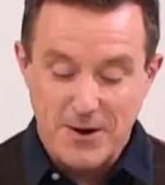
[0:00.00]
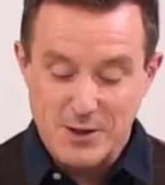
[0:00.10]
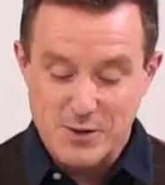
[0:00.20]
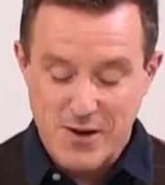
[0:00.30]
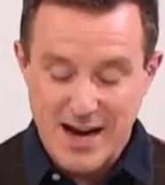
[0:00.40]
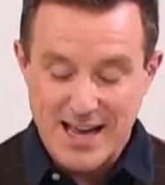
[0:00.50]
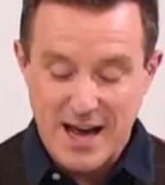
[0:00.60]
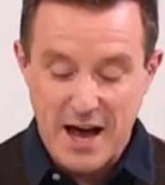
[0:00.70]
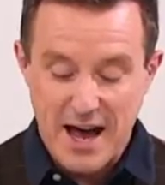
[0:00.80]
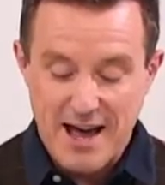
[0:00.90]

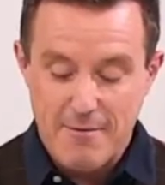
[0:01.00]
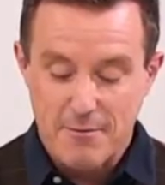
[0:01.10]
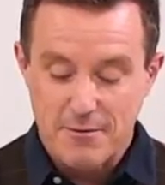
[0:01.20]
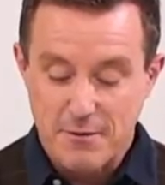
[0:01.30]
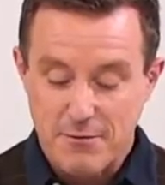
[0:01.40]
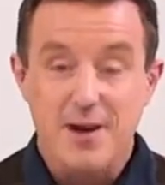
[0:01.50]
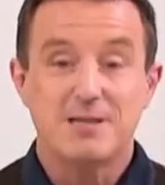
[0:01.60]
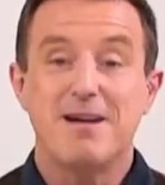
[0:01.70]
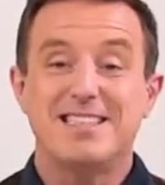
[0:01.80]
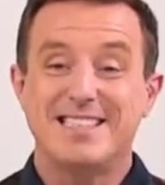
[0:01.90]
Australia. Uh, the
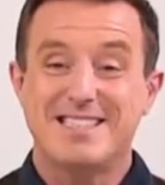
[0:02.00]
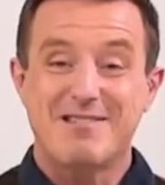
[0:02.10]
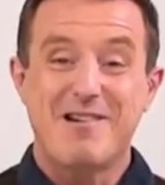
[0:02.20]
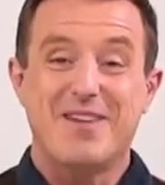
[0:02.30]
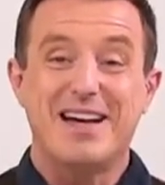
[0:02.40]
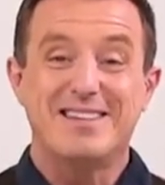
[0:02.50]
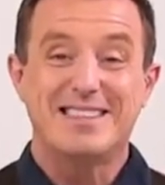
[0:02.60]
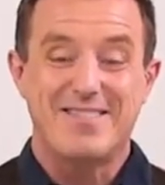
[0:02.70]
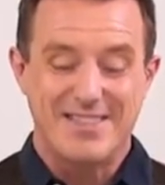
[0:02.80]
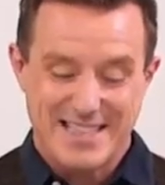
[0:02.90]
first message through on my little
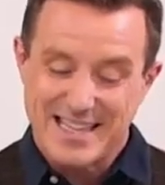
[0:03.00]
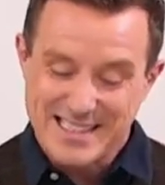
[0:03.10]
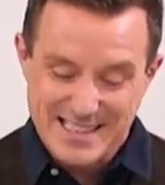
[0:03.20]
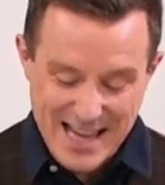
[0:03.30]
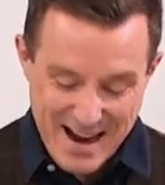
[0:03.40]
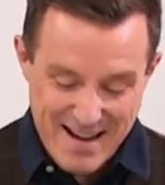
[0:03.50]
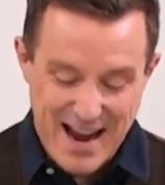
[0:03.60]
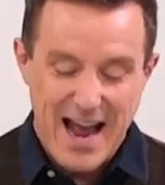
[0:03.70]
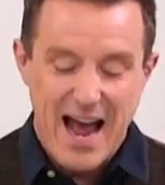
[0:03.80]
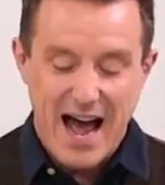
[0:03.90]
tablet today.
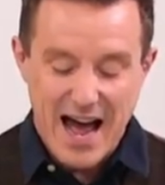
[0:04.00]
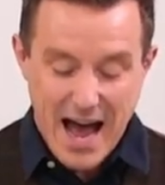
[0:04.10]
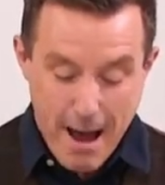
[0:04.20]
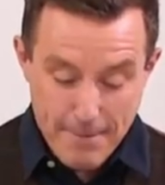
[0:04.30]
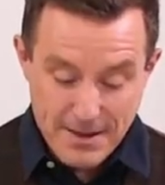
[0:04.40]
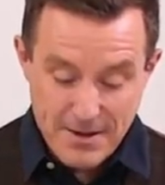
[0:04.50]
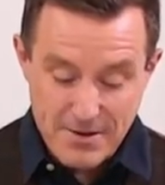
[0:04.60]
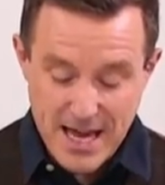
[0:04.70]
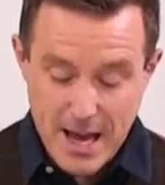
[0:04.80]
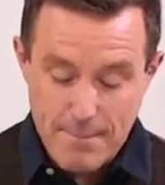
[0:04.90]
Sarah, uh, Happy New
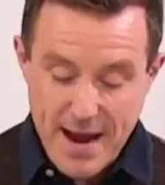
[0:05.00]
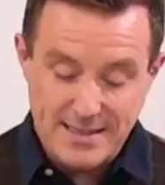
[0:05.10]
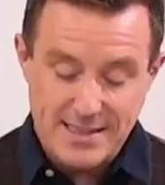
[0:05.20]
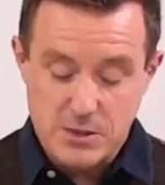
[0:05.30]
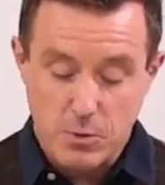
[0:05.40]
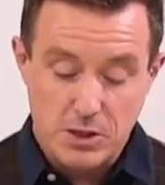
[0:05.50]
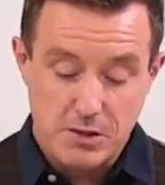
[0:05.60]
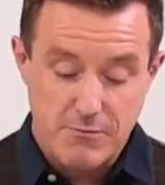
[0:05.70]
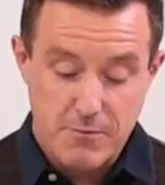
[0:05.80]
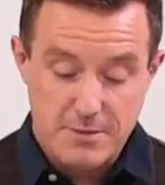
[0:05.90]
Year. Bexy's
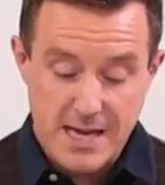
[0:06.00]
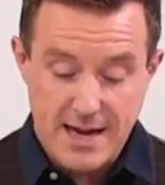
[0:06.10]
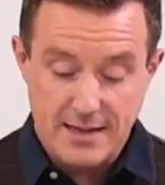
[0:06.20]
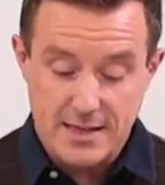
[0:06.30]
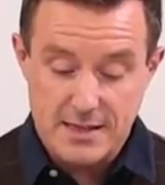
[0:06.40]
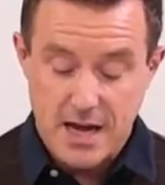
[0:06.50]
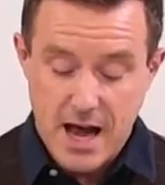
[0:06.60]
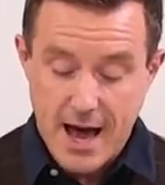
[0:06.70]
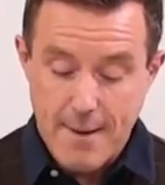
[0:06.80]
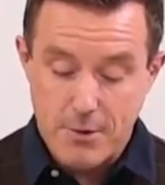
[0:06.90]
watching from Texas.
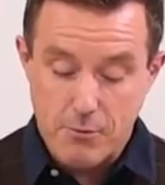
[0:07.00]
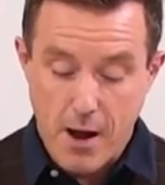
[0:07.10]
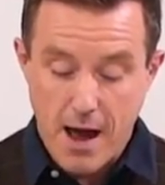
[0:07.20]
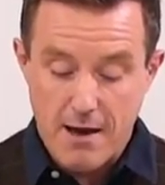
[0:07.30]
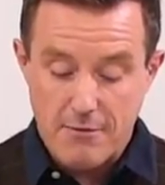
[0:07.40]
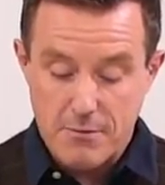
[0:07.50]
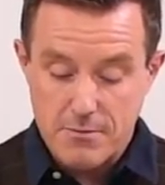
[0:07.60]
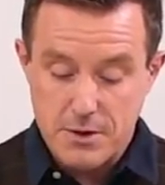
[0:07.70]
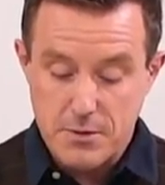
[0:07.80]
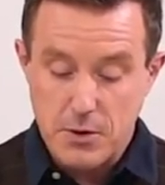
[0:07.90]
Uh, Mariah
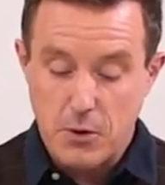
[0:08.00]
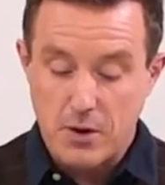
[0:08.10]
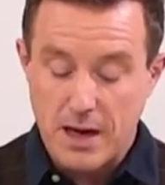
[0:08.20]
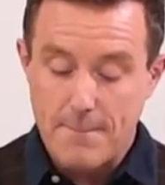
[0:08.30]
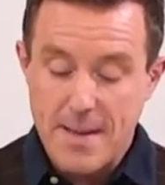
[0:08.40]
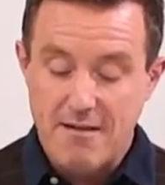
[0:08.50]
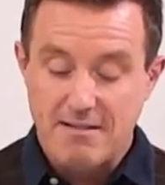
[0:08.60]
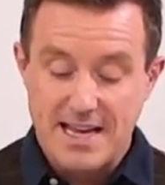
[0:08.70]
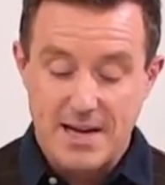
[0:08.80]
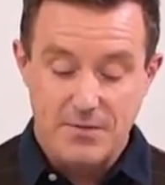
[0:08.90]
from New York. And
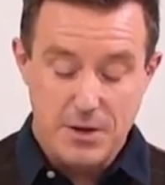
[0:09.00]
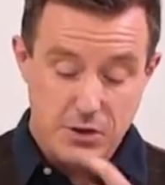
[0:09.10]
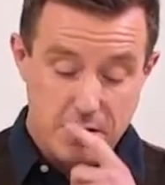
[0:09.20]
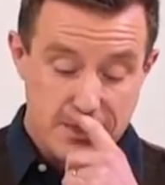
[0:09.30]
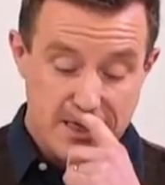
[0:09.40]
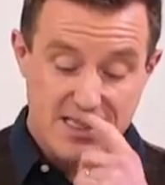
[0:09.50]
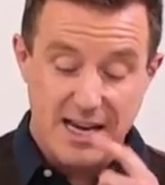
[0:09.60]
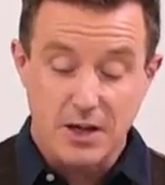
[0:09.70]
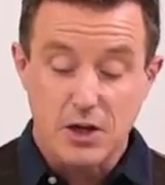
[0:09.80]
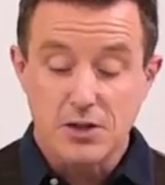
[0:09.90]
Mary Lee on YouTube says,
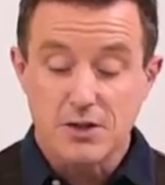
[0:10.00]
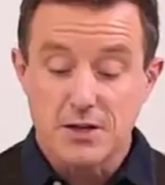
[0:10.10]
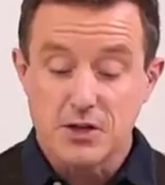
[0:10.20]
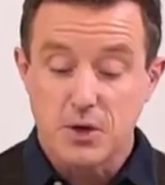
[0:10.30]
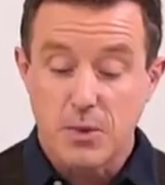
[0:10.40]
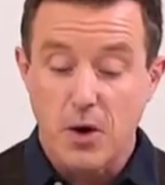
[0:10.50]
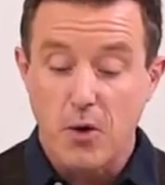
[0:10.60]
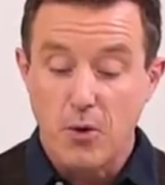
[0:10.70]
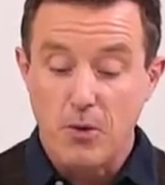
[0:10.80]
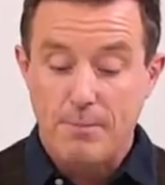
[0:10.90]
thank goodness you are
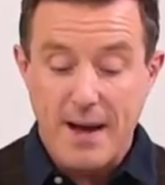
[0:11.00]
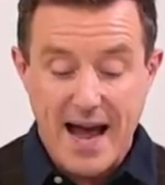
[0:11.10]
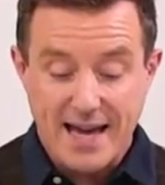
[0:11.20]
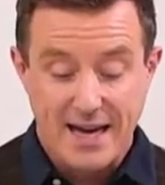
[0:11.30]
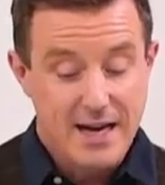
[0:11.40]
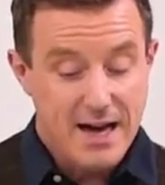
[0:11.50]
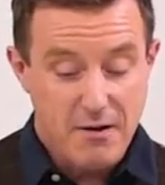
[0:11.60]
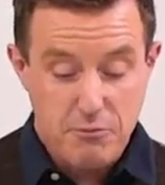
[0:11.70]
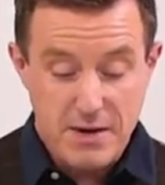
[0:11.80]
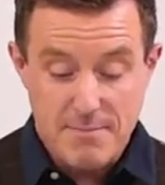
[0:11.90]
all back.
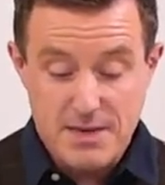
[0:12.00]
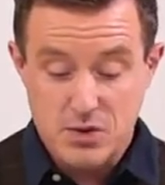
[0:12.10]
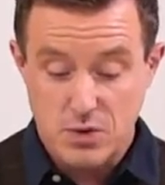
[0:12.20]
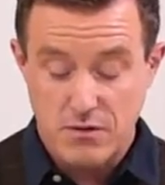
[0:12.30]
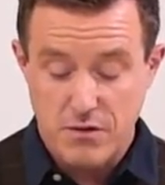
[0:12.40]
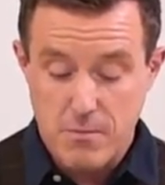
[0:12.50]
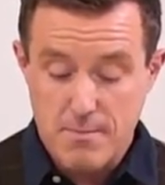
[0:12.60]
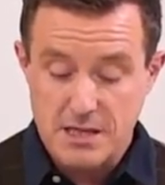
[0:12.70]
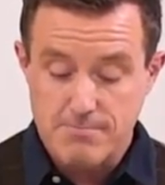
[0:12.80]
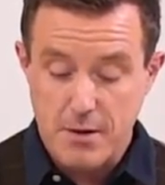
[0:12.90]
I've really missed all of you and
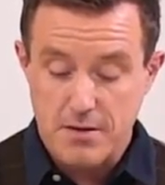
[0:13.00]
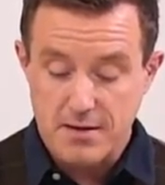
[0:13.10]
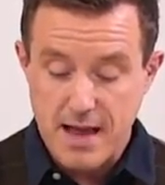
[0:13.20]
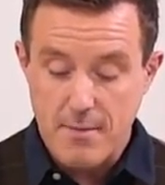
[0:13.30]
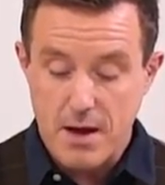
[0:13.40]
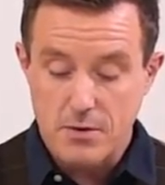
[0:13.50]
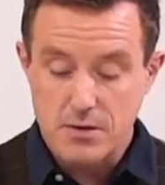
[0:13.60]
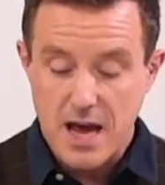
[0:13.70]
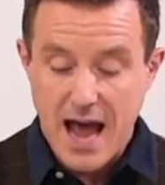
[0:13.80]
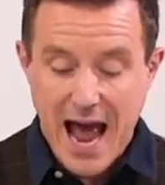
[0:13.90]
missed both the
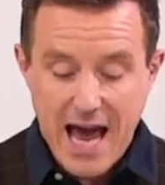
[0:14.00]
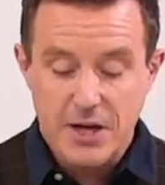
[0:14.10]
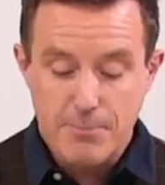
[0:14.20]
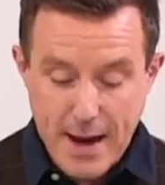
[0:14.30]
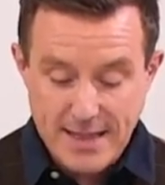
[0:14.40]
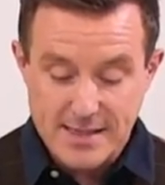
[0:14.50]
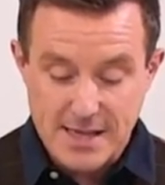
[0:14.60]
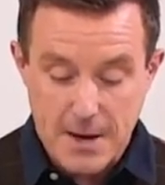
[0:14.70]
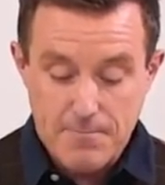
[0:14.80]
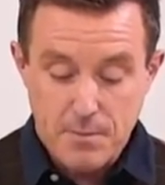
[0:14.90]
demos and
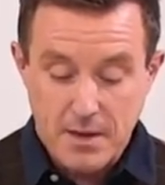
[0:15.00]
banter.